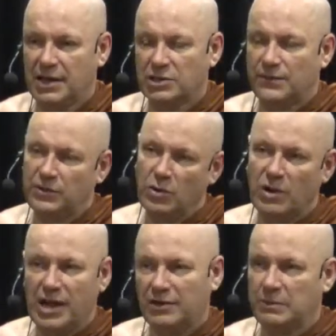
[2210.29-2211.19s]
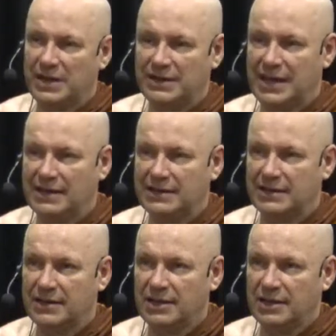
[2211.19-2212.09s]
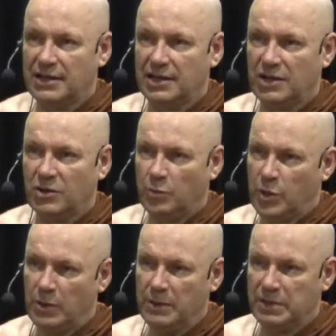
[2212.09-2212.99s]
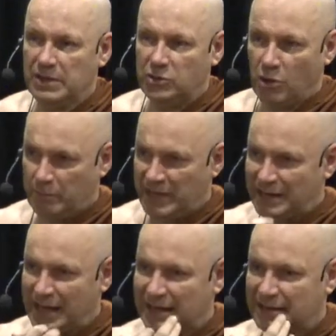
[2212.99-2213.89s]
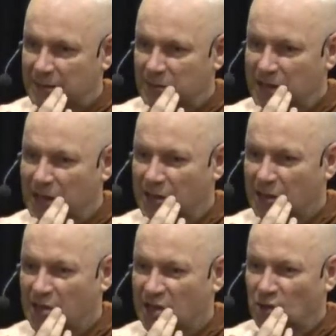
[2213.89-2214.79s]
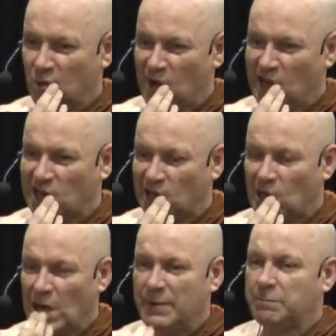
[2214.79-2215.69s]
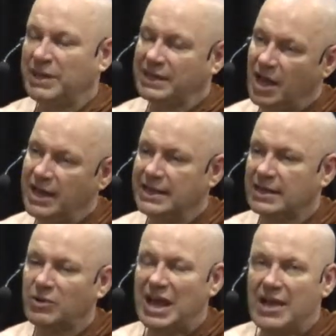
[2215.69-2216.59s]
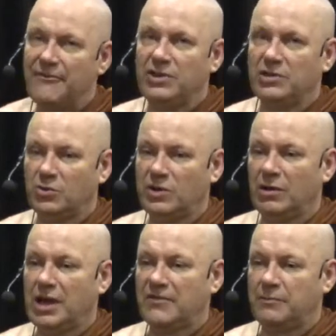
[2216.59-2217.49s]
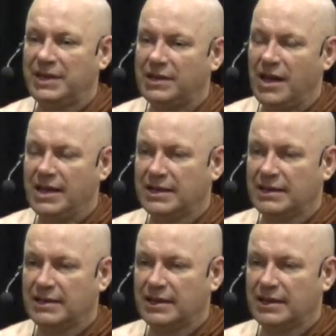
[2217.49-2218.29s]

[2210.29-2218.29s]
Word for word: So if you don't like to meditate, no problem. Don't meditate. Yeah, it's all right. But be kind. Whatever you do in your life, be kind.